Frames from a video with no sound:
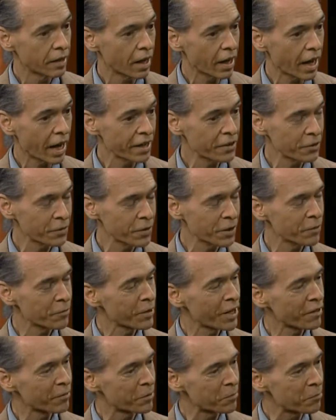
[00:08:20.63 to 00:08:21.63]
I don't think
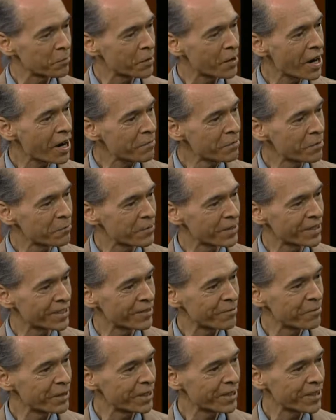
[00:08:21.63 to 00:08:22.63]
we have a problem there
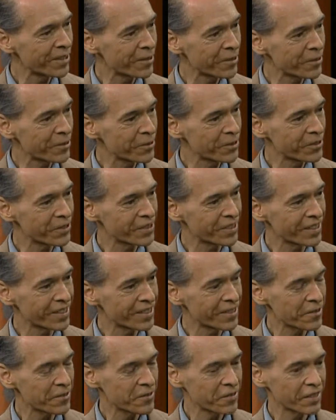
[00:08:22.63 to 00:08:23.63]
because
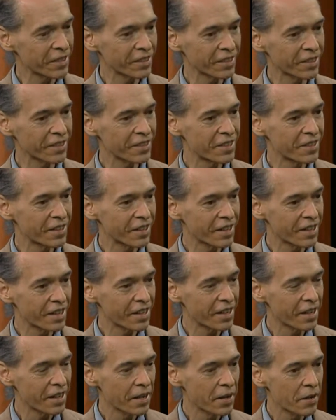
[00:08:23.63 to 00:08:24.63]
the
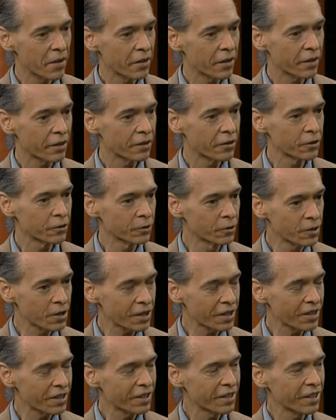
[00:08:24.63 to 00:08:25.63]

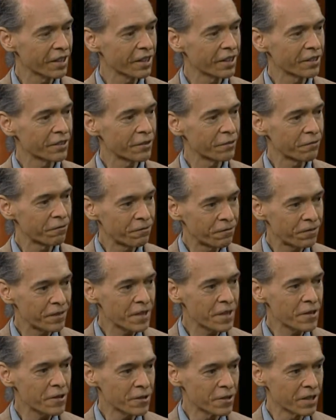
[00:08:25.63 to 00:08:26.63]
look, the
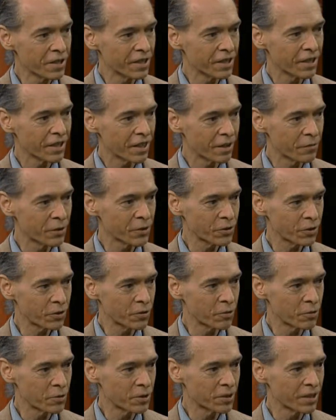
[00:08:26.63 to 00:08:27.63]
feel of the
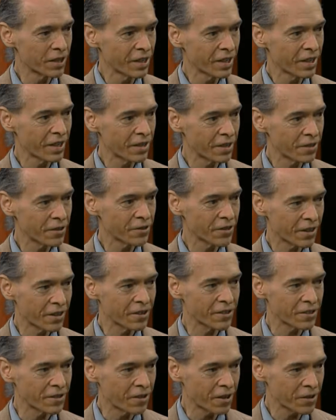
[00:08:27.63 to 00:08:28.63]
school is that
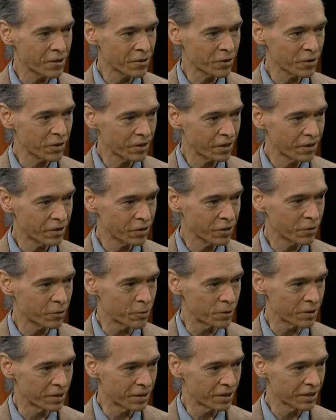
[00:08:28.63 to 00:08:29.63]
it's an arts
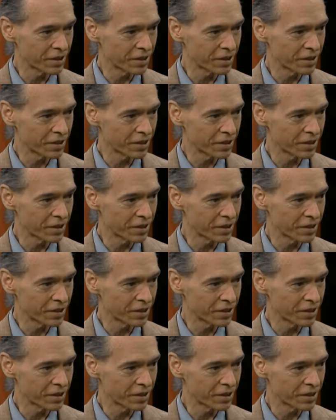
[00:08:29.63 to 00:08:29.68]
school.